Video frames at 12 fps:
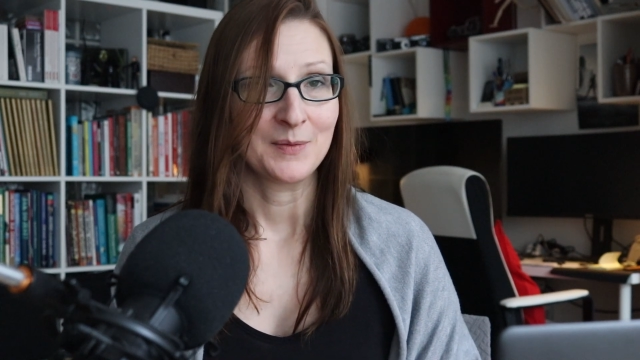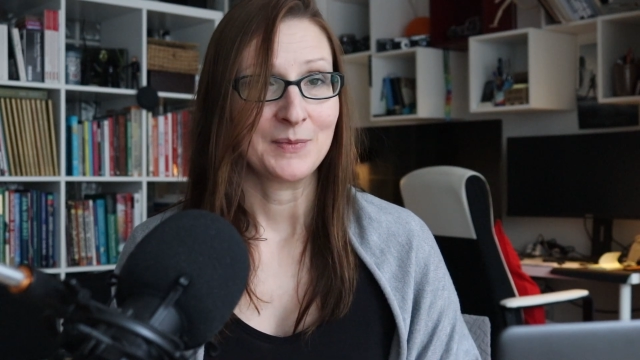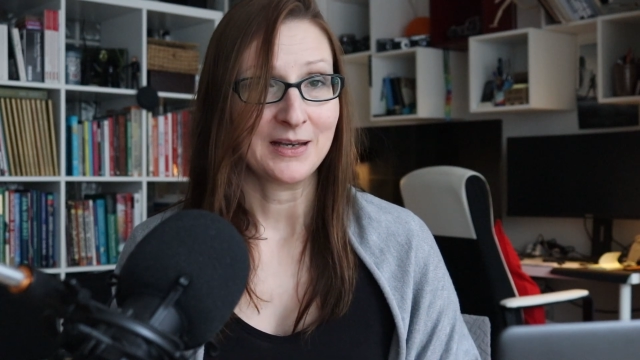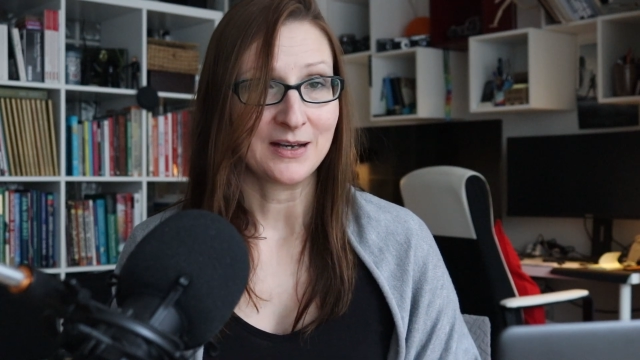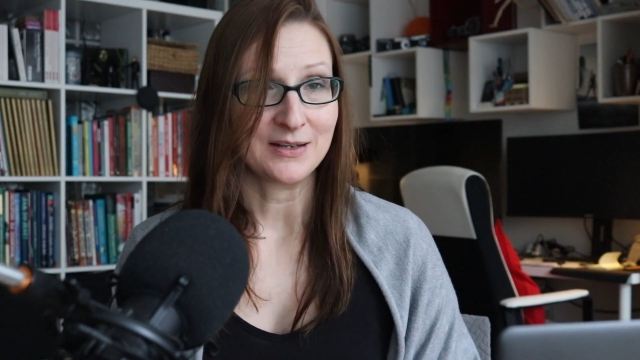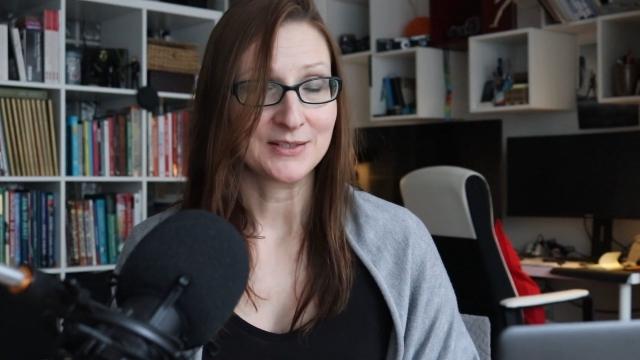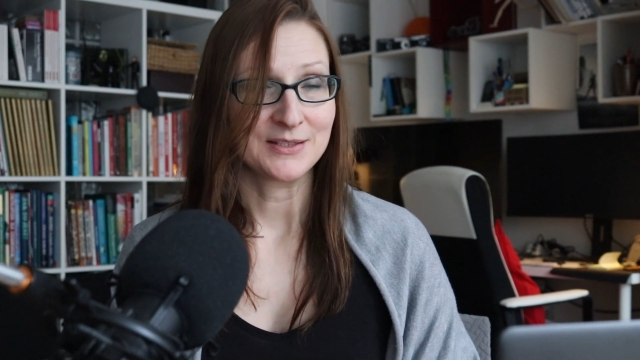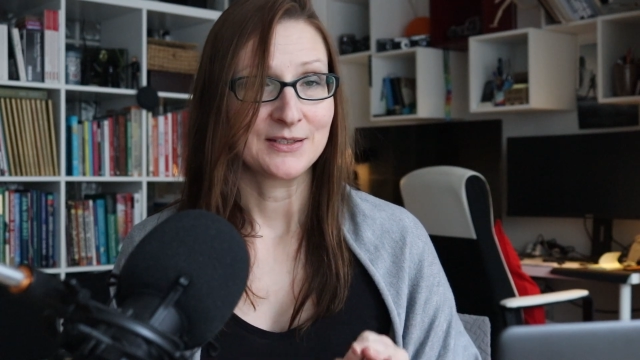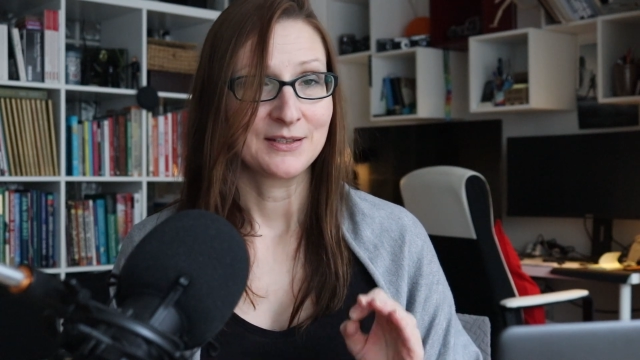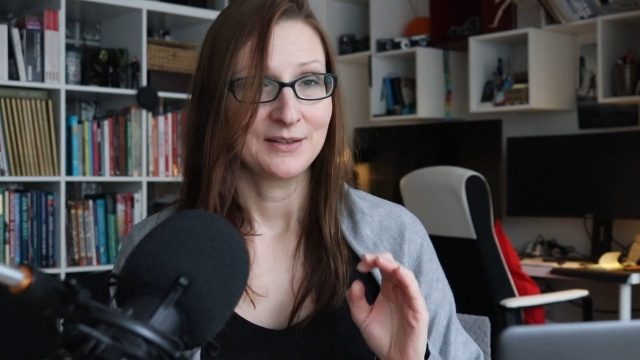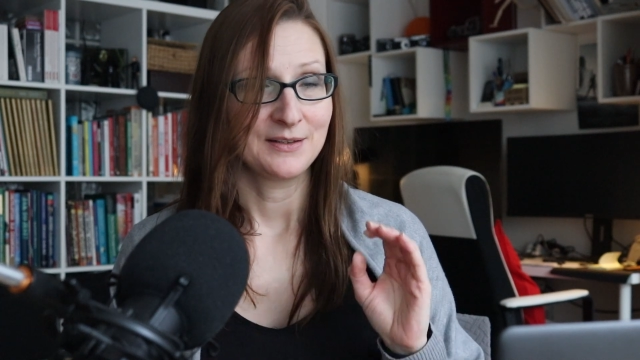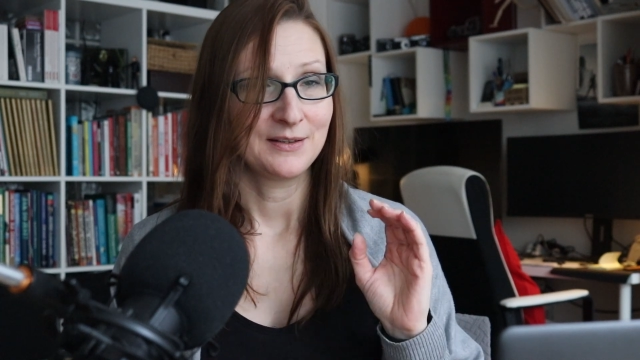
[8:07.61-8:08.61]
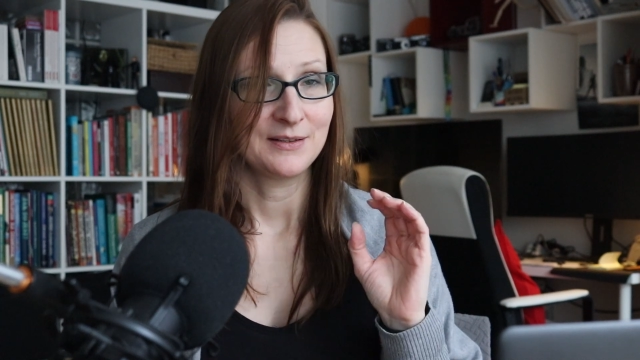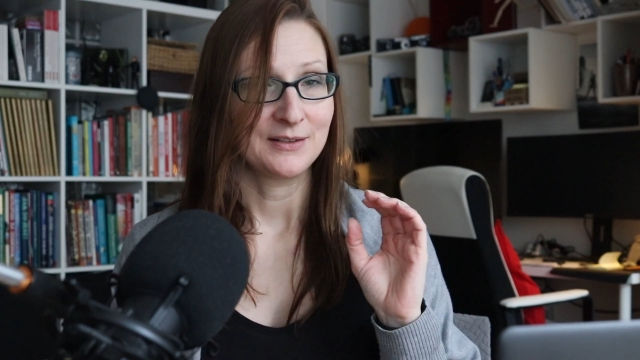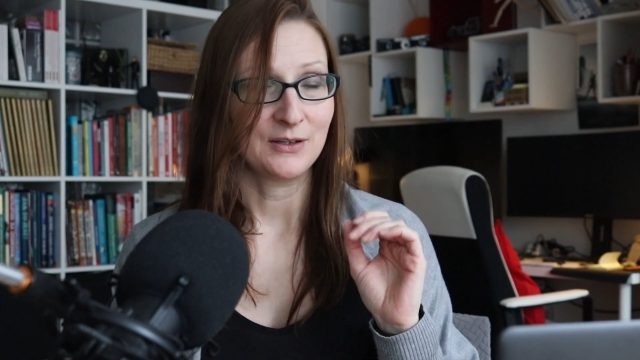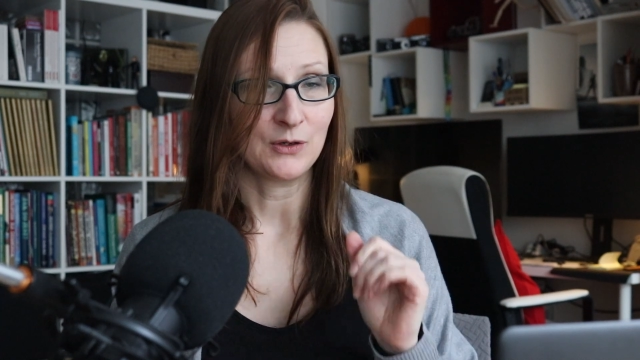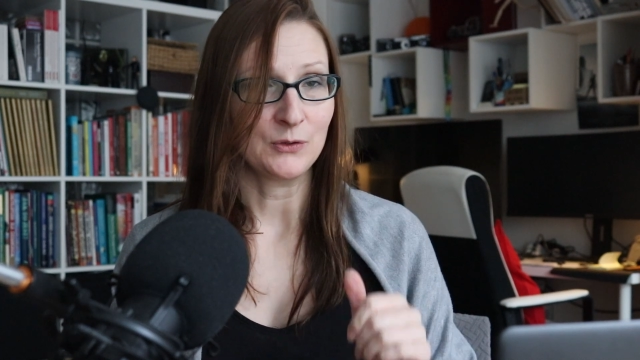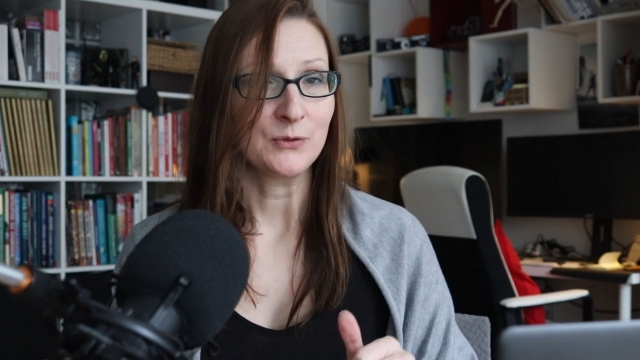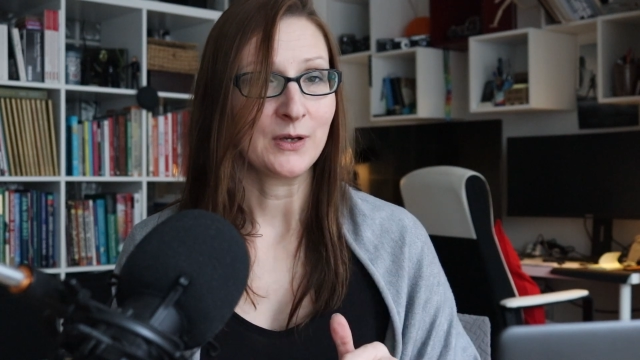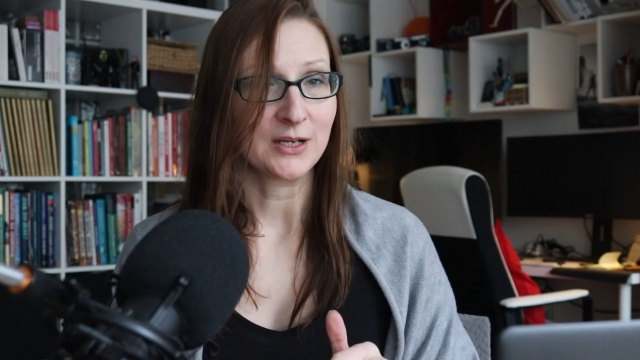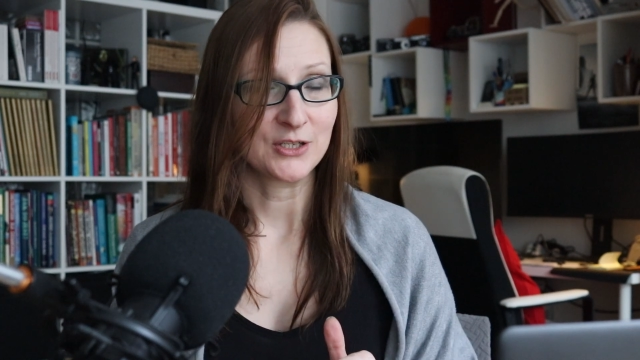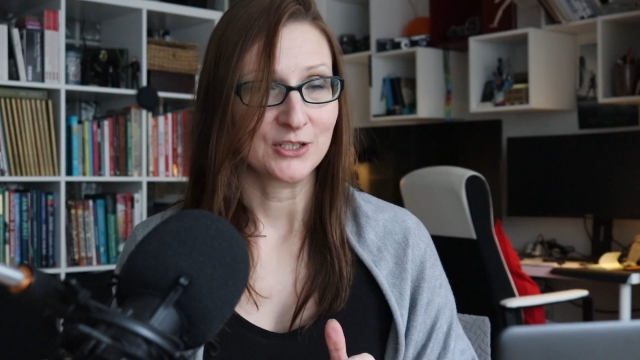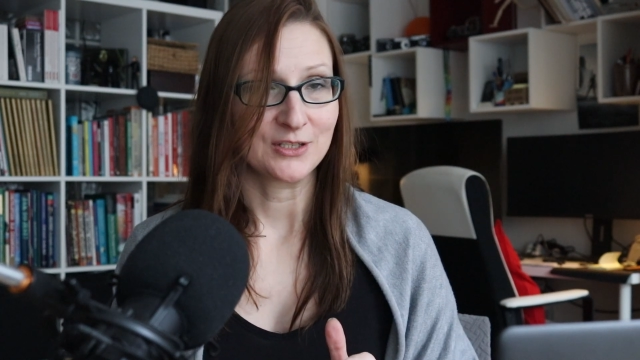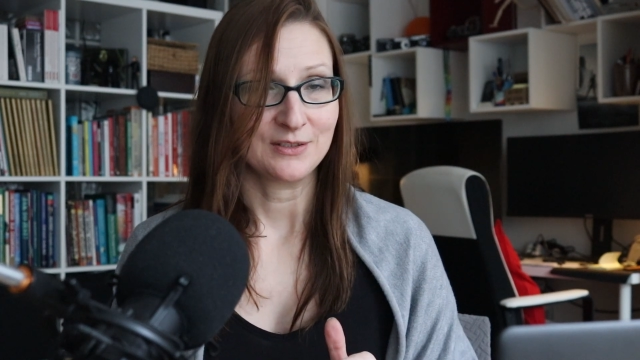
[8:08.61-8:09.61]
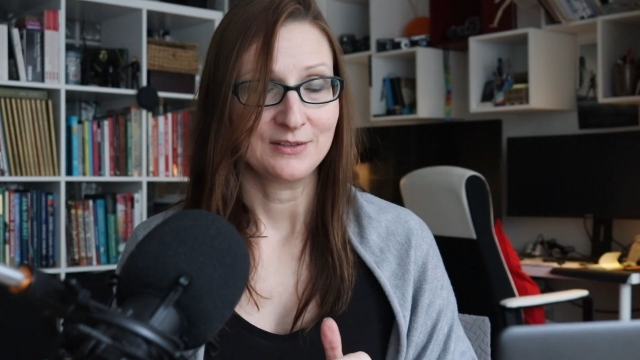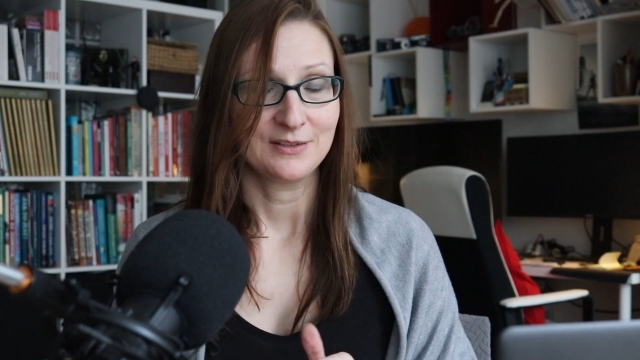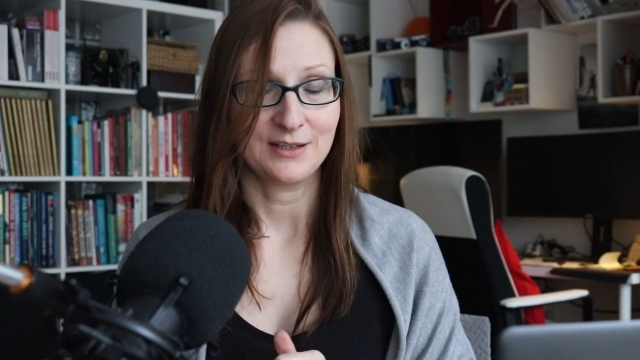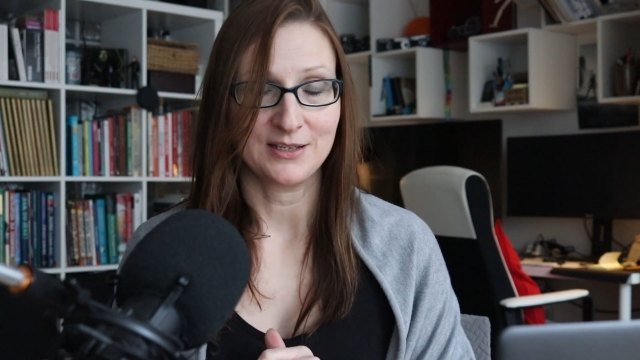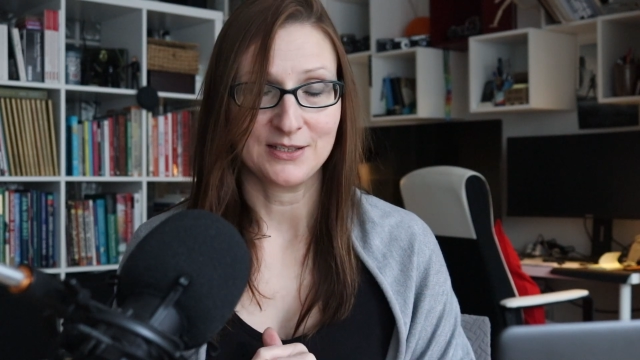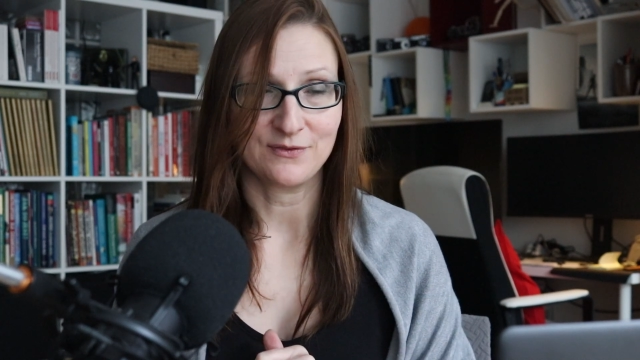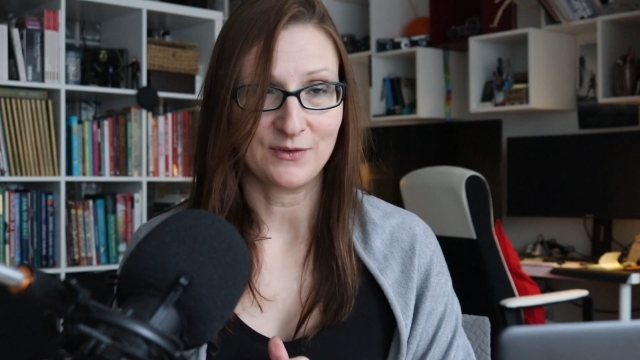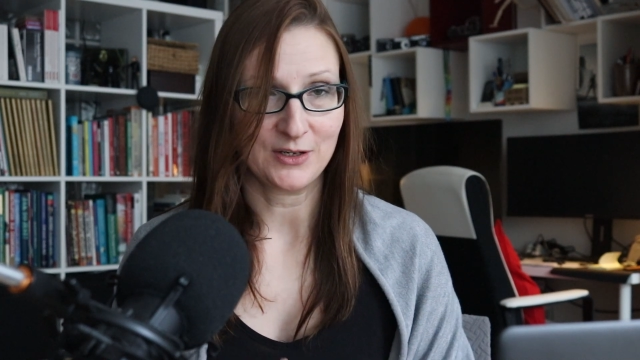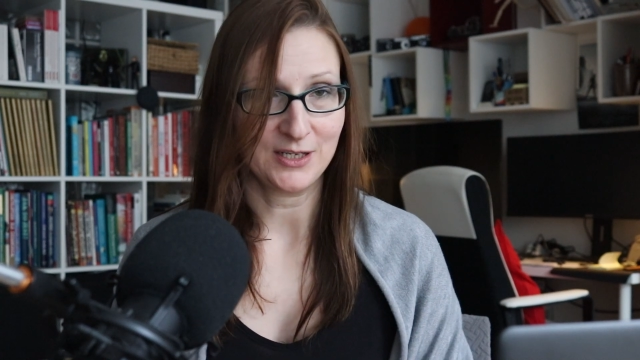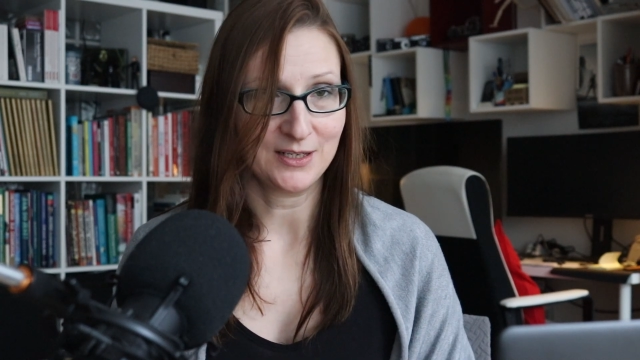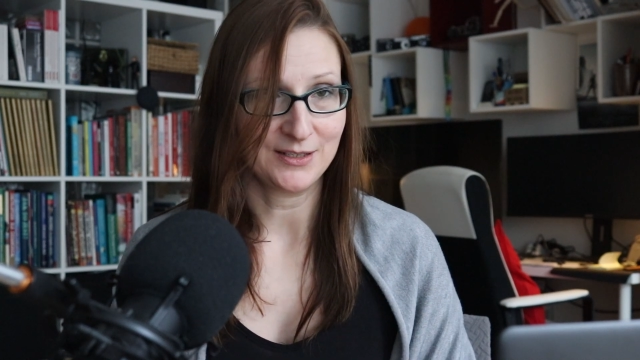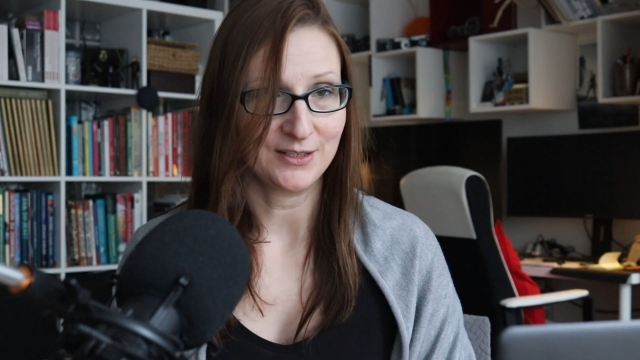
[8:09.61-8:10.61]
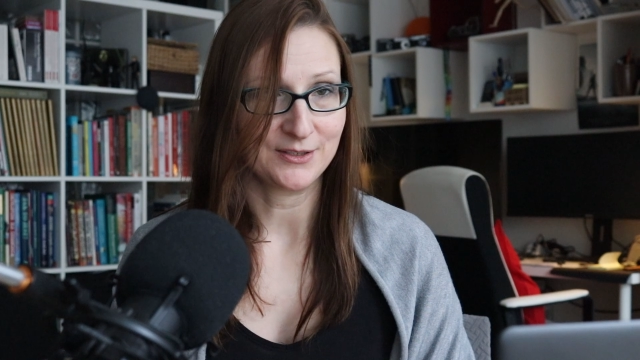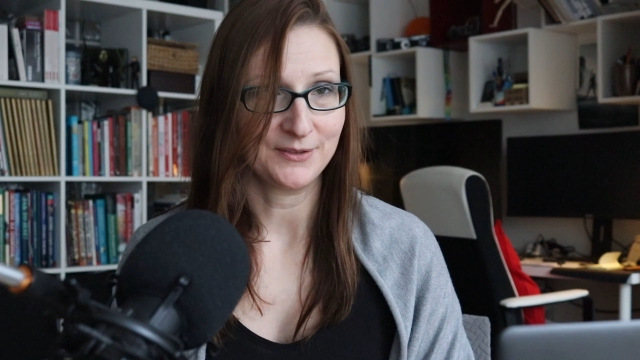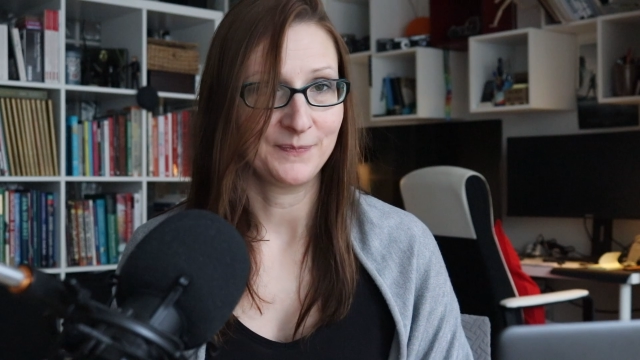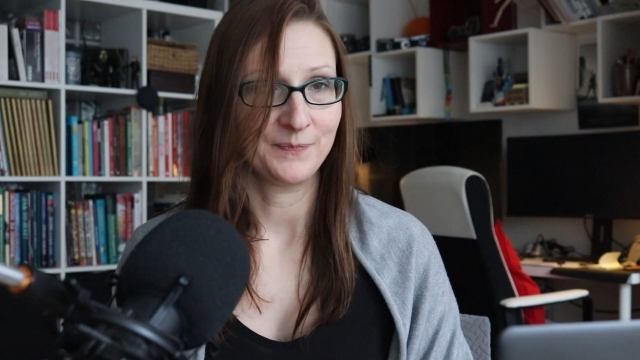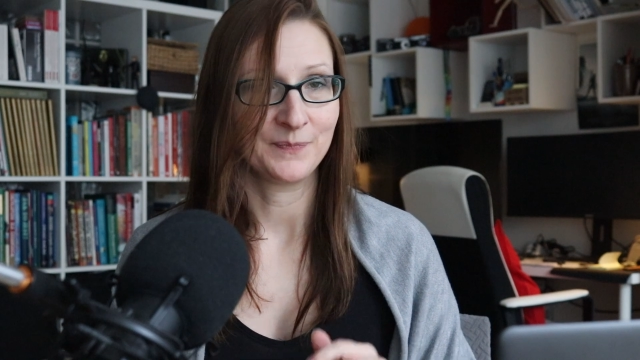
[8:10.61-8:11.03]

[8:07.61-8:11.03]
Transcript: because the call to action is very clear.